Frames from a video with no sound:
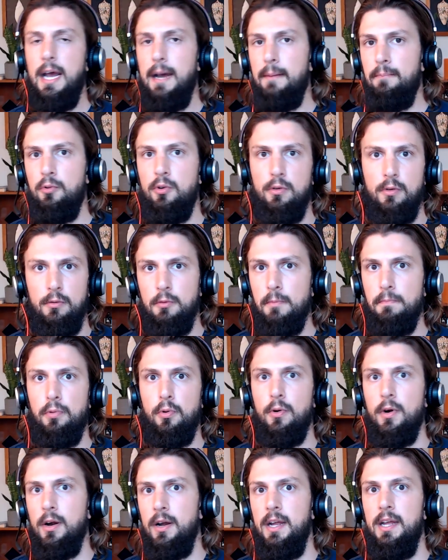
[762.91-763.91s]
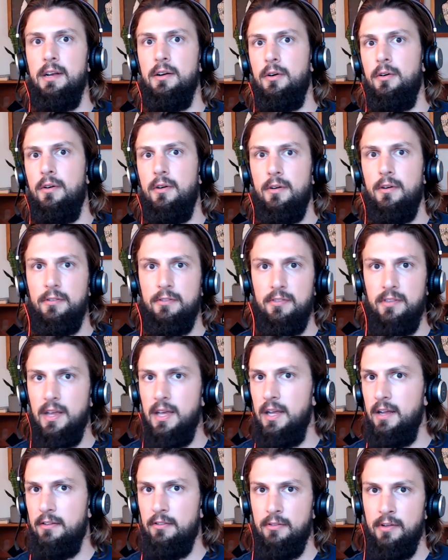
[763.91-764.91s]
EPCR report in all
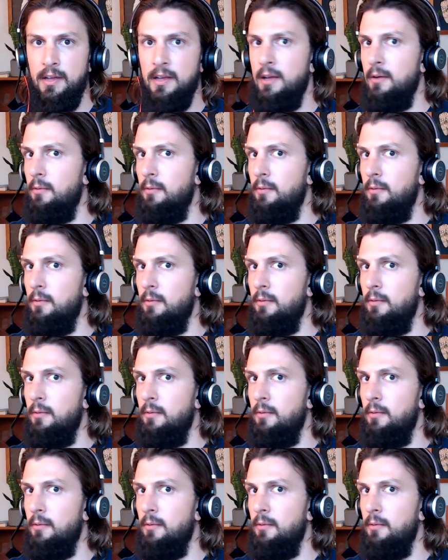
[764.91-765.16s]
states